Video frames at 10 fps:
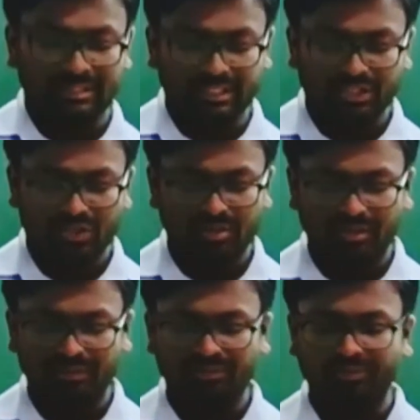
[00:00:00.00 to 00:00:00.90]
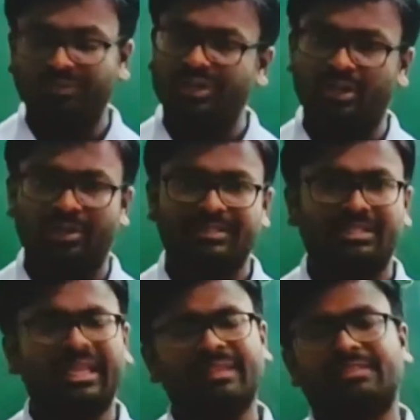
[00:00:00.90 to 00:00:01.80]
detection of
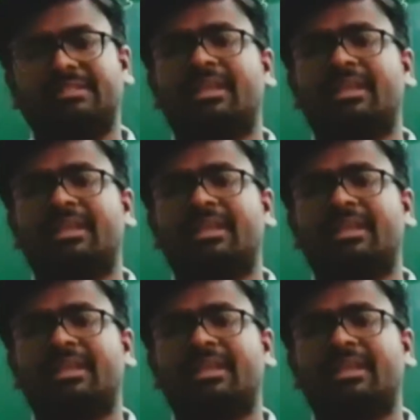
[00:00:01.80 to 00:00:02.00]
phenols. Yes.